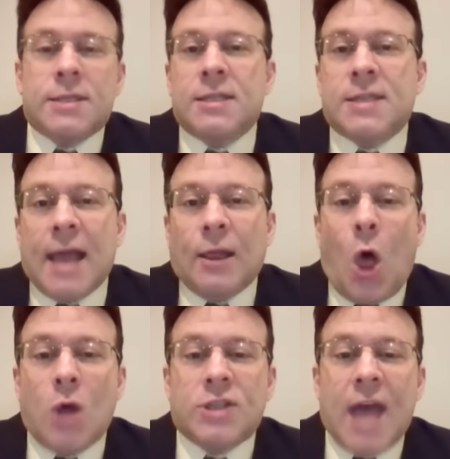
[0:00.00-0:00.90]
since that
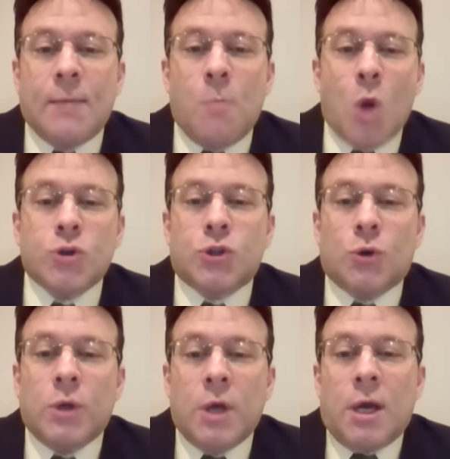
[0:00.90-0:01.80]
loss at
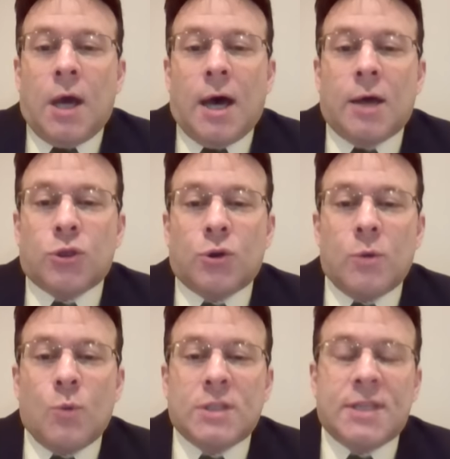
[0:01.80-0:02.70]
Marshall
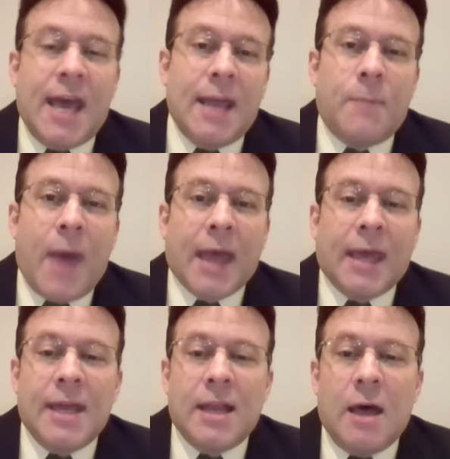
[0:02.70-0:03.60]
31-10
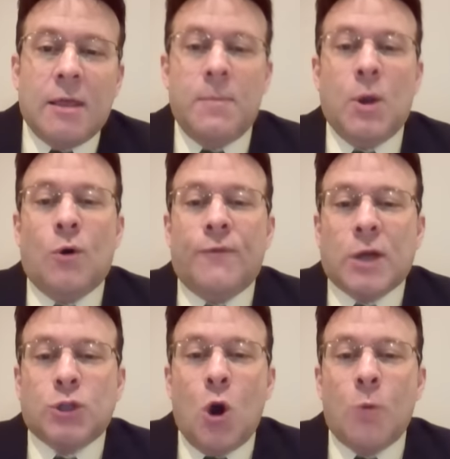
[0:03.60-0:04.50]
back in the middle of
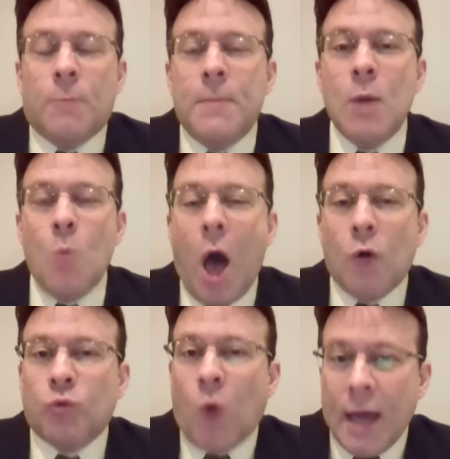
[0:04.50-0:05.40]
October.
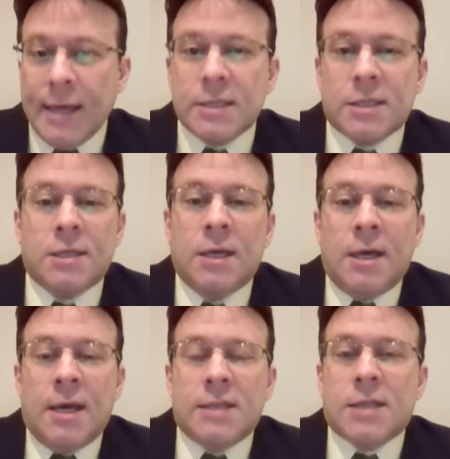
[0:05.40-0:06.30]
Meanwhile, Rice
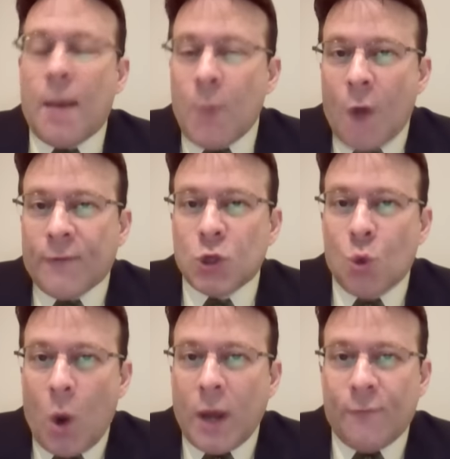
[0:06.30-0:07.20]
is coming off a
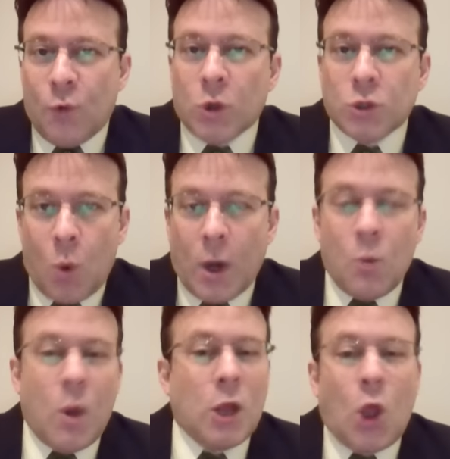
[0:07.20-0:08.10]

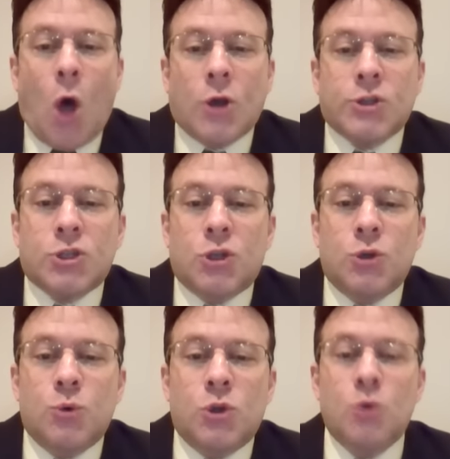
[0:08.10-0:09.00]
24-21 loss
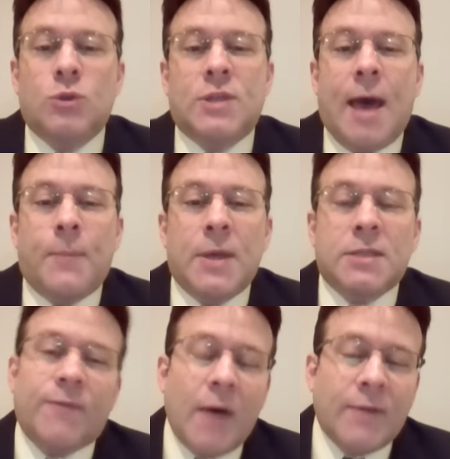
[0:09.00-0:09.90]
to UTEP
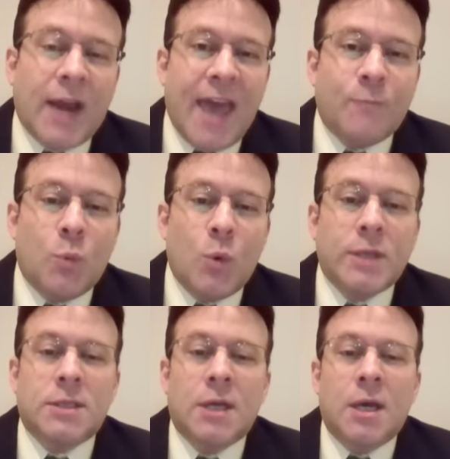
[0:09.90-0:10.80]
as a
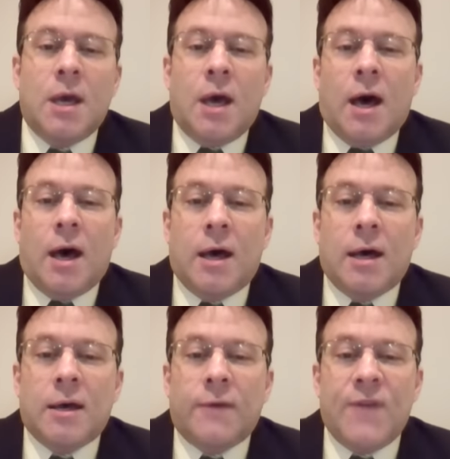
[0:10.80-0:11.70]

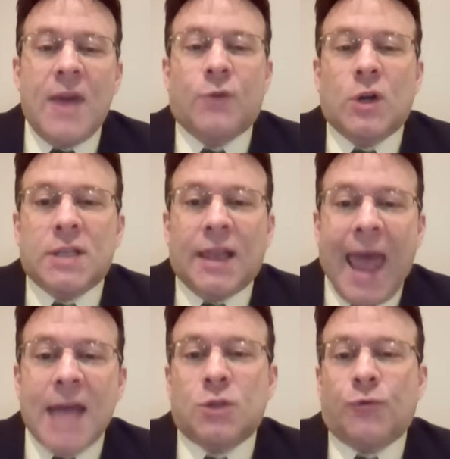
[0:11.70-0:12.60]
5.5-point favorite
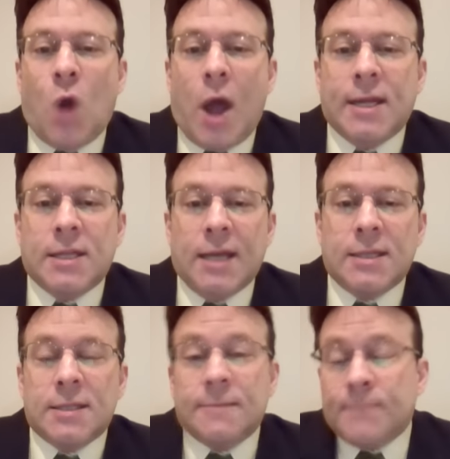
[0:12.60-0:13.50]
last Friday
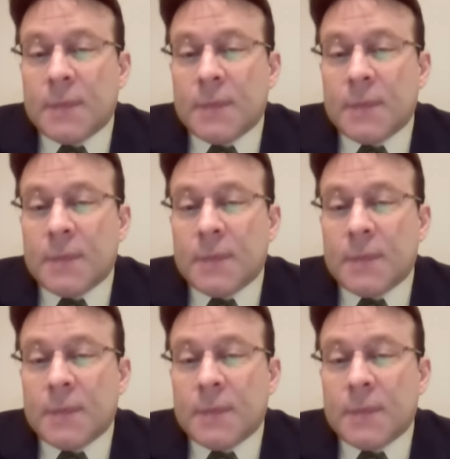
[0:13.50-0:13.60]
night.